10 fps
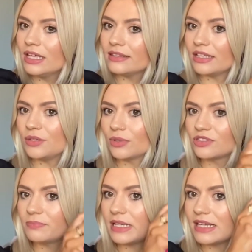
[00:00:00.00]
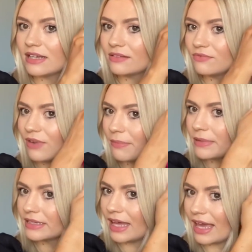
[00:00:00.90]
then you want to be
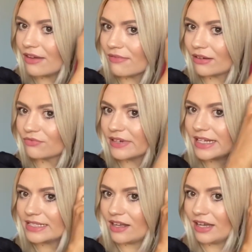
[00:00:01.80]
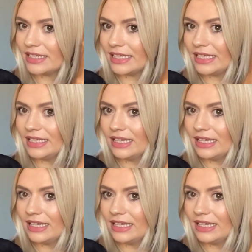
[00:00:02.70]
wrapping the hair around really tightly